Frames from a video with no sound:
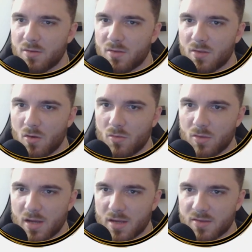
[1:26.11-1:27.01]
So
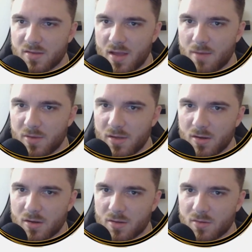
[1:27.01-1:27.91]
the next step
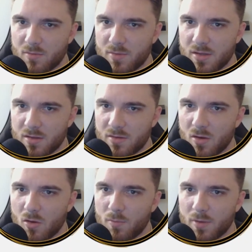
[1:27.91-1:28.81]
here is going to be to
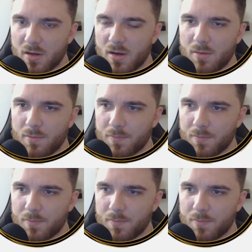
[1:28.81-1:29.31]
open it up.